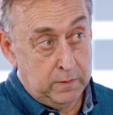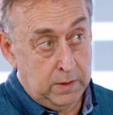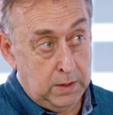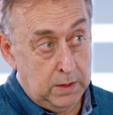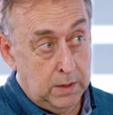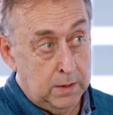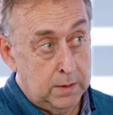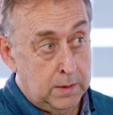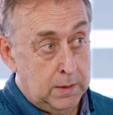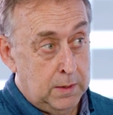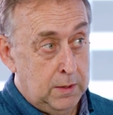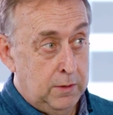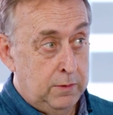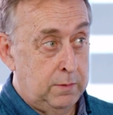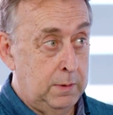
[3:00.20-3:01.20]
here,
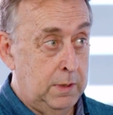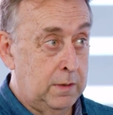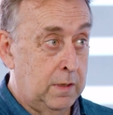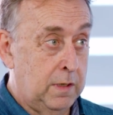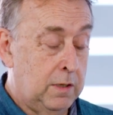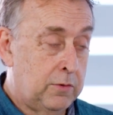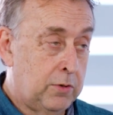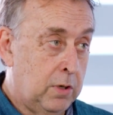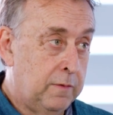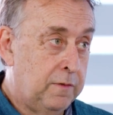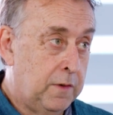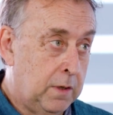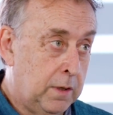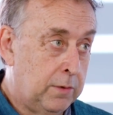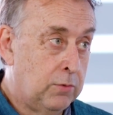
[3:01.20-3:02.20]
so we had to then try and
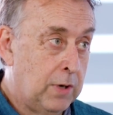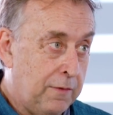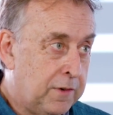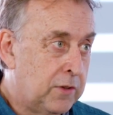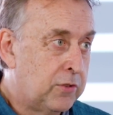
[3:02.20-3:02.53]
find rough